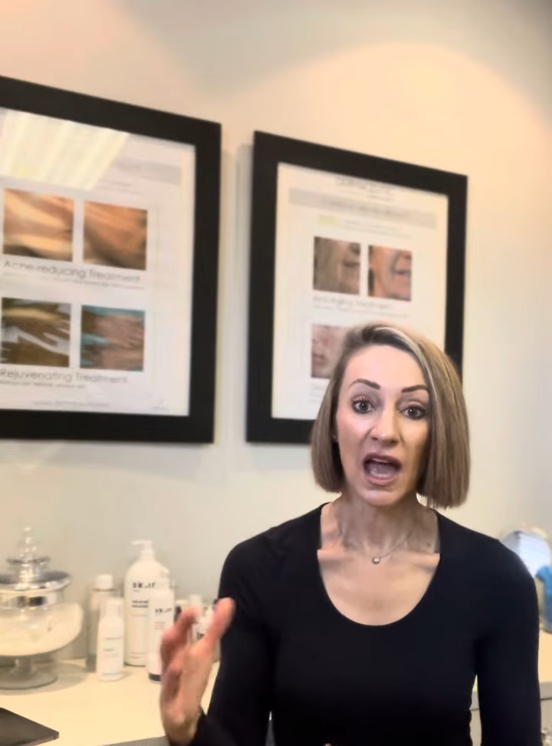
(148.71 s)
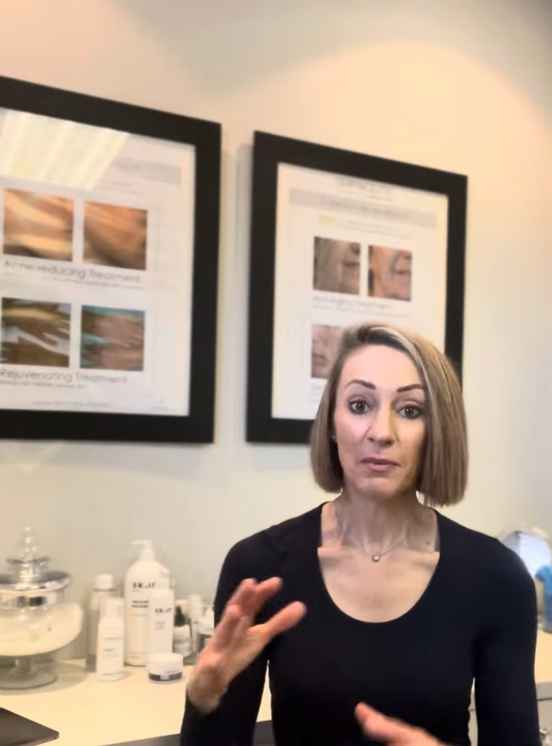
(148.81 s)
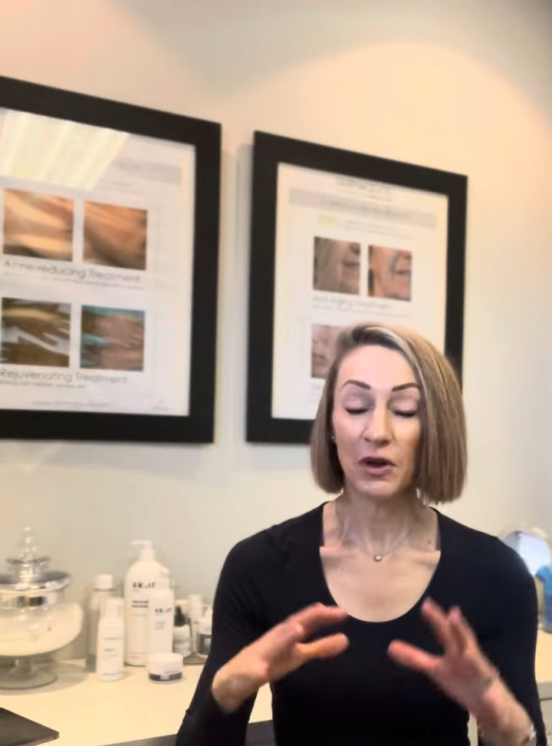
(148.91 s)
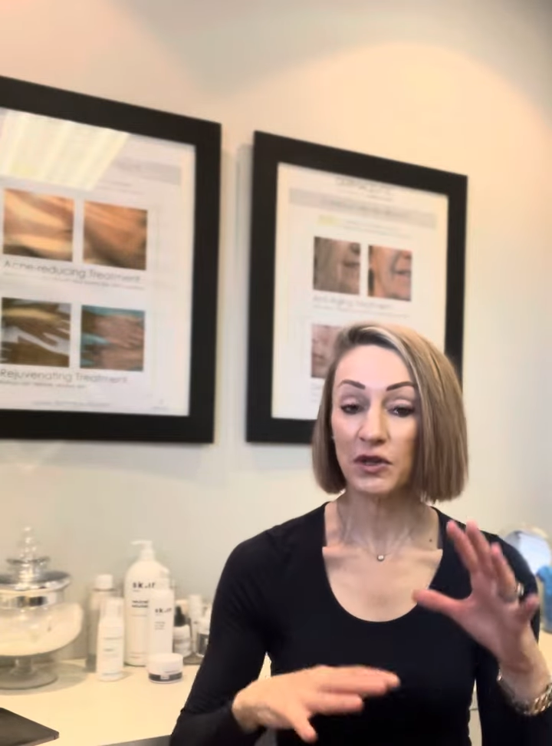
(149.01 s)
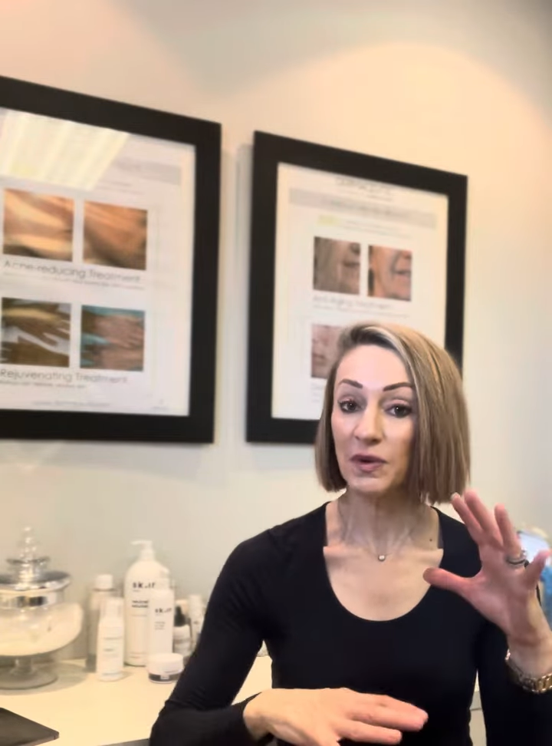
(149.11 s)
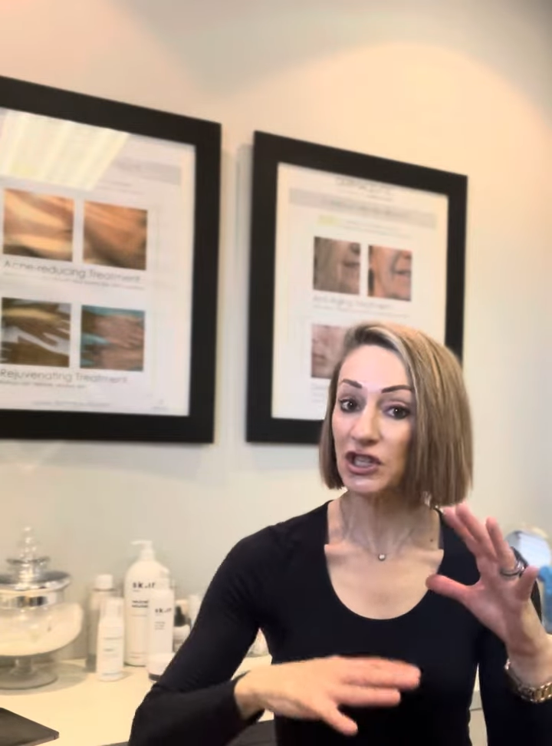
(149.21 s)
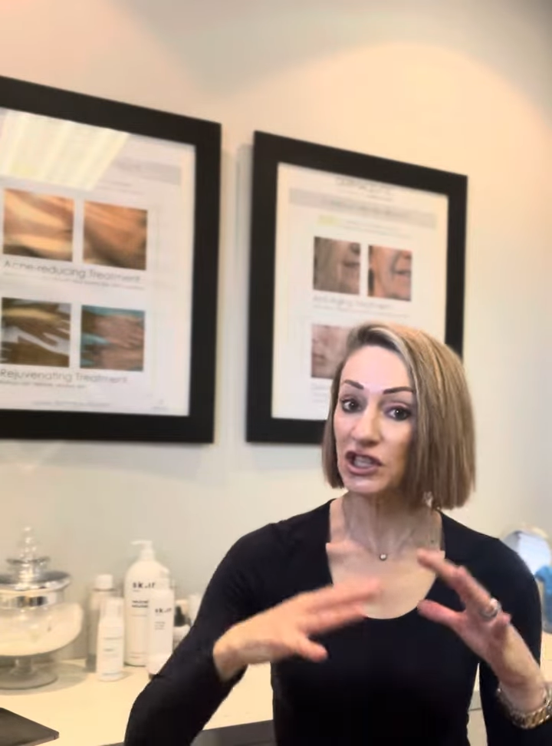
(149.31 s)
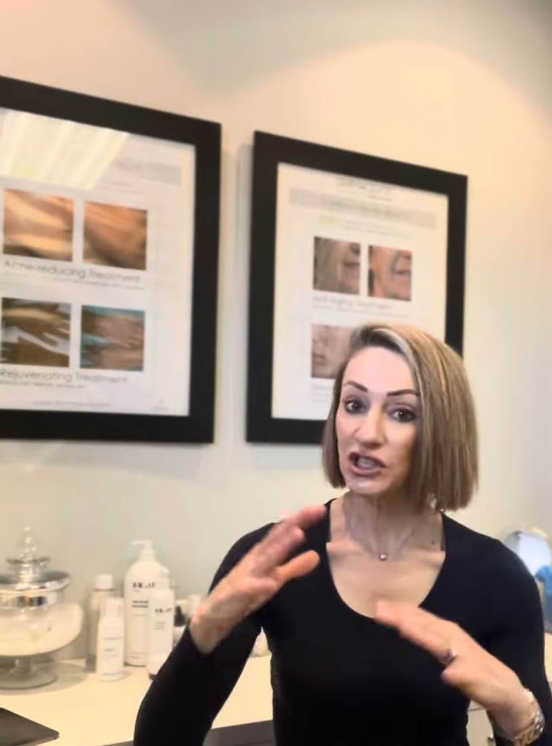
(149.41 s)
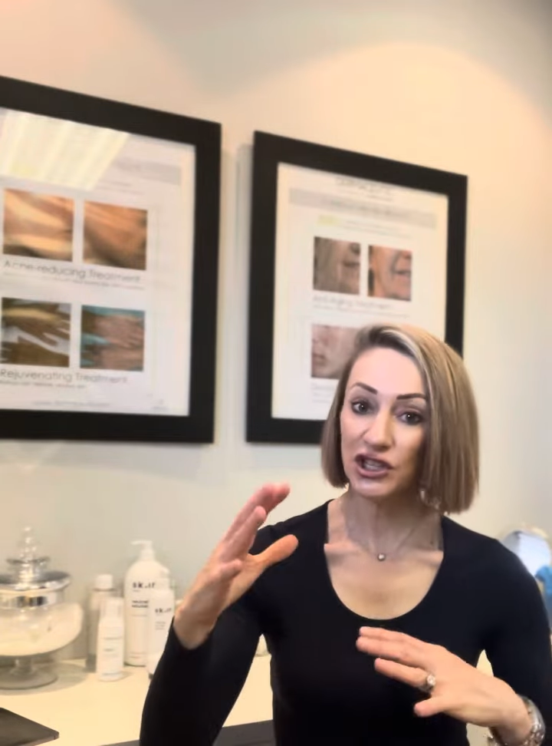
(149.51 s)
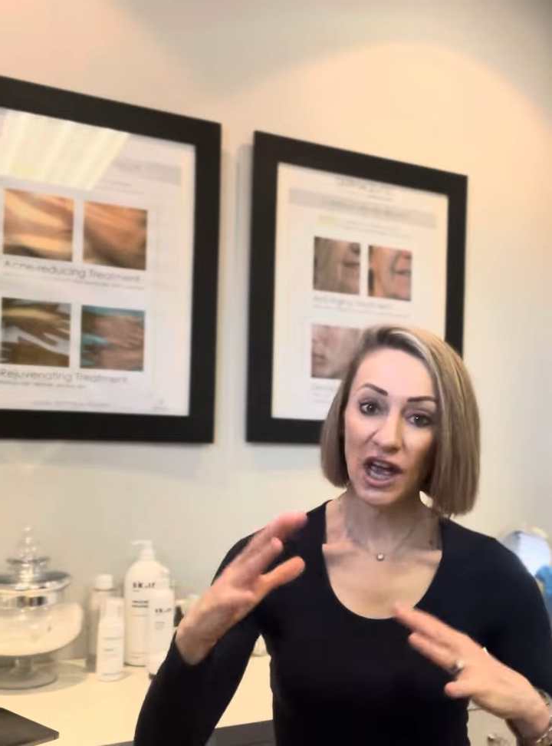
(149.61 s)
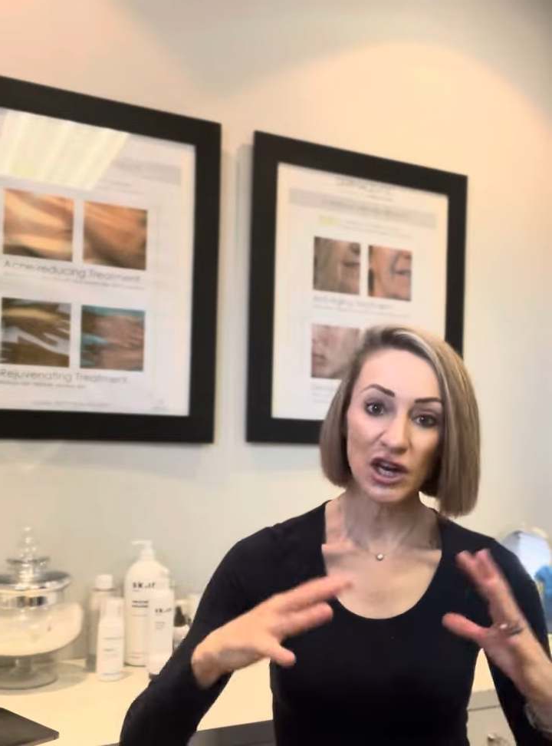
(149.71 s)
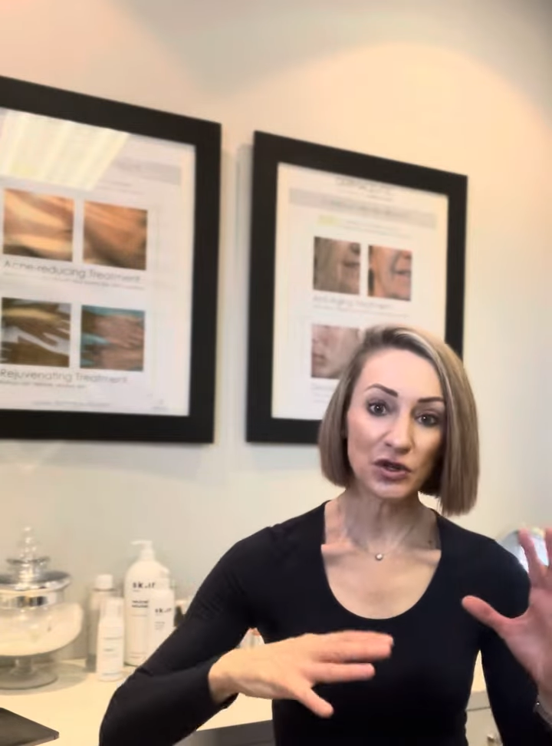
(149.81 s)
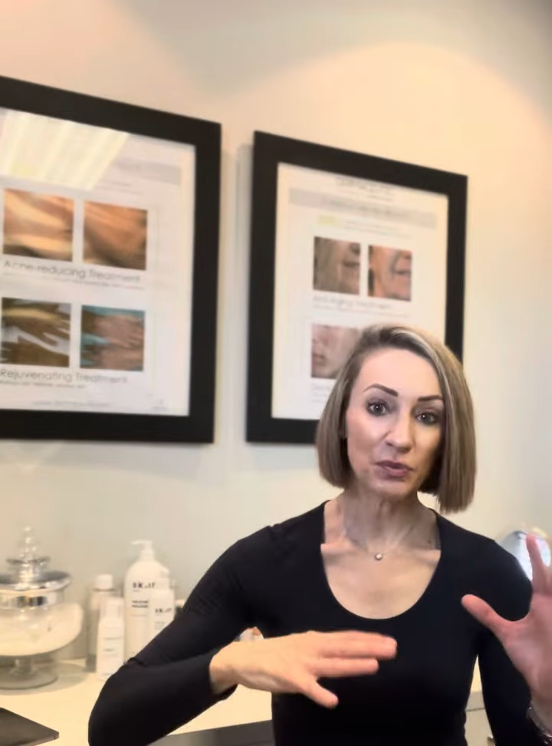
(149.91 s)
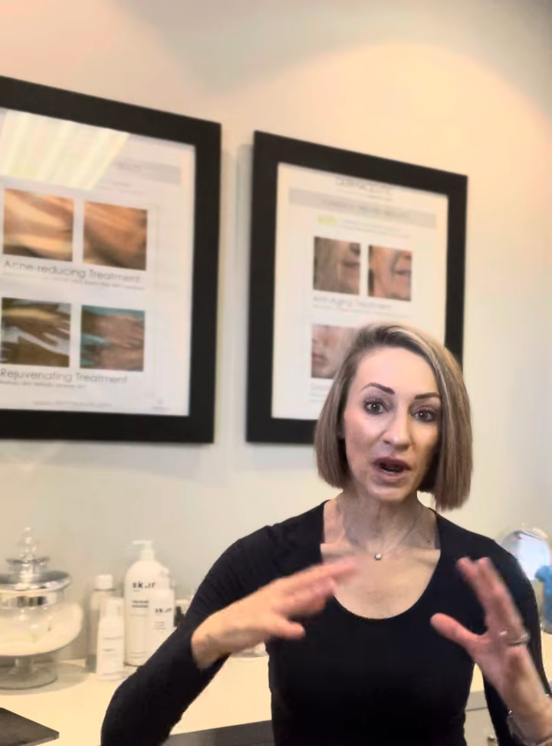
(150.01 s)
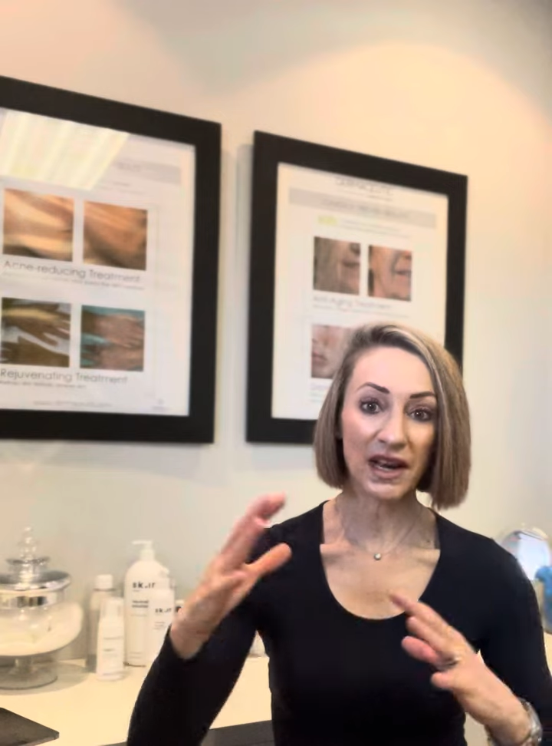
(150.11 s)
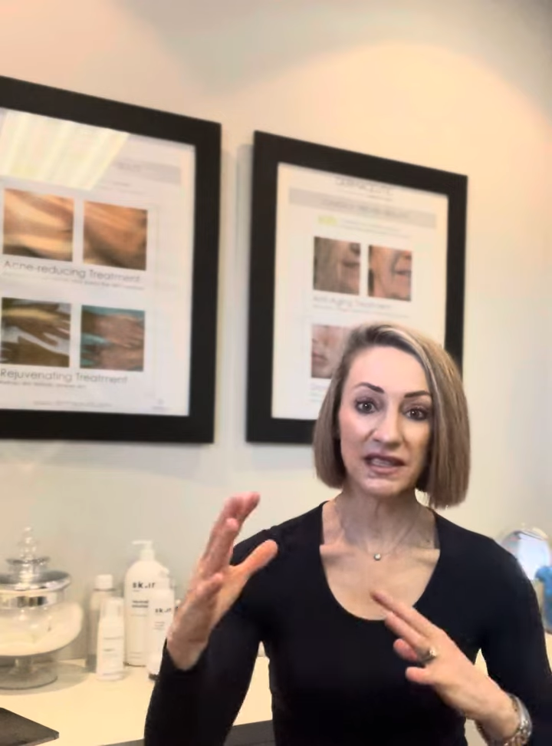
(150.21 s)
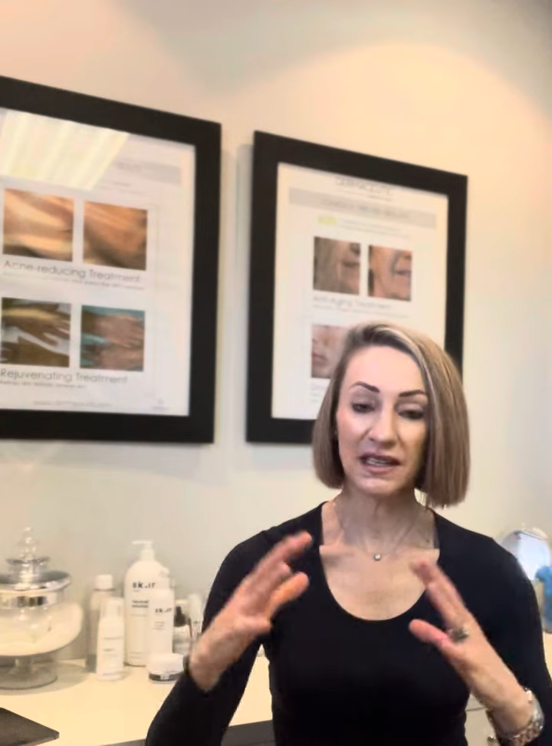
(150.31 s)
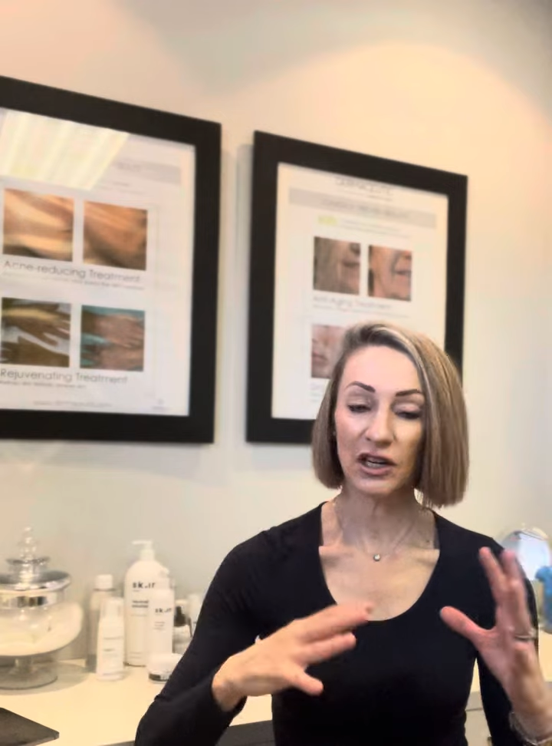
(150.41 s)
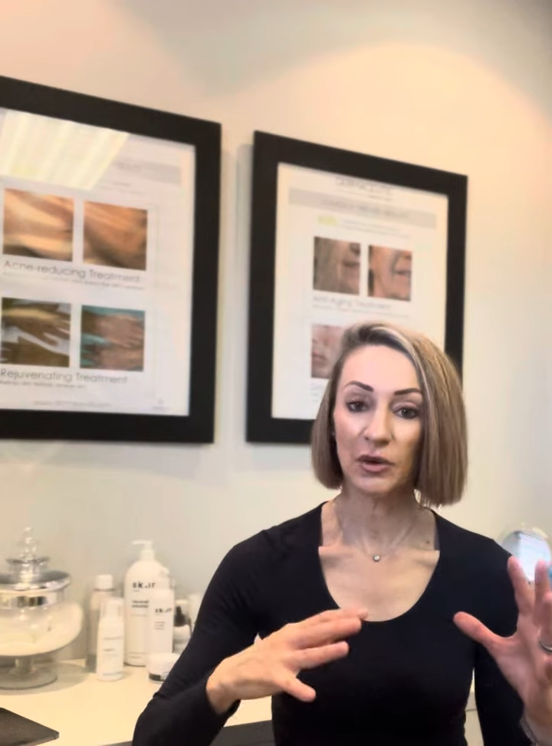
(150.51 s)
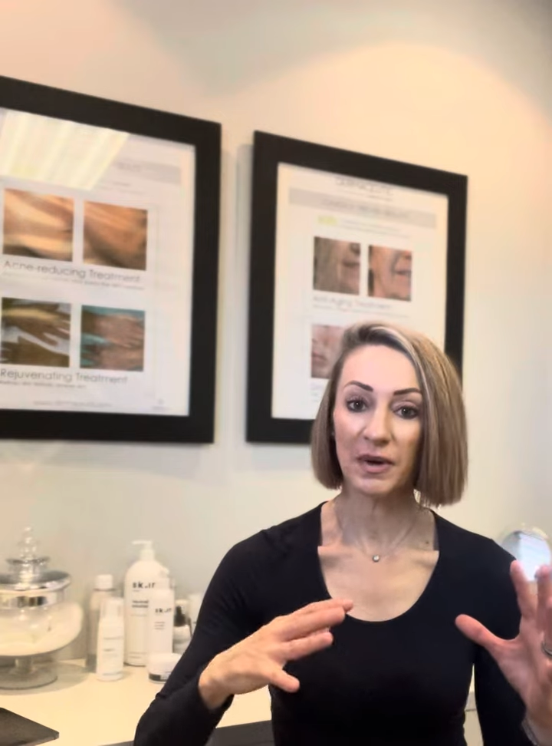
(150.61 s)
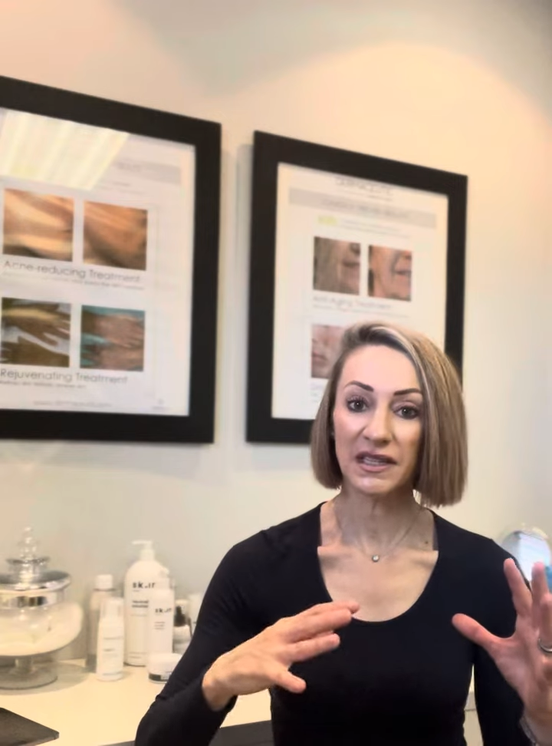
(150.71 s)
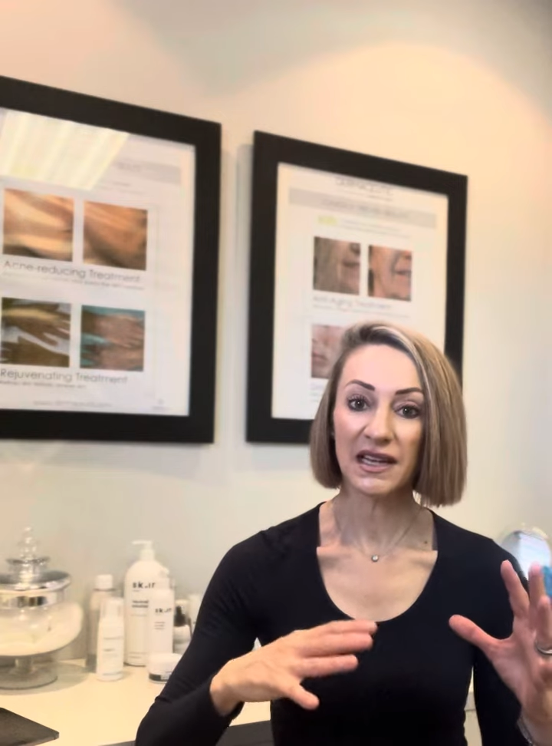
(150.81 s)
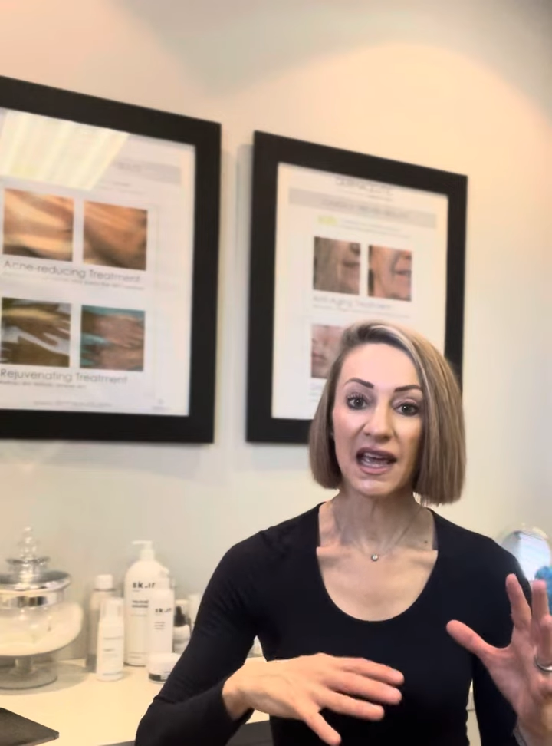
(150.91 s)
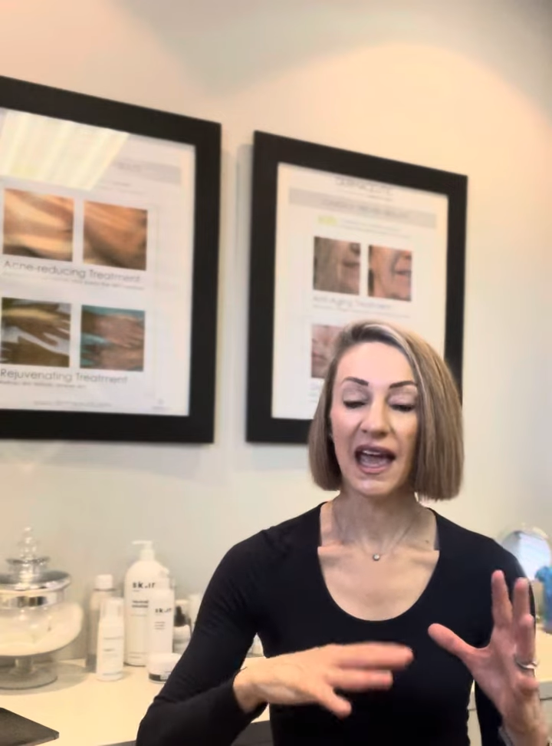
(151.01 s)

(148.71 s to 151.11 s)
because we just change your products a little bit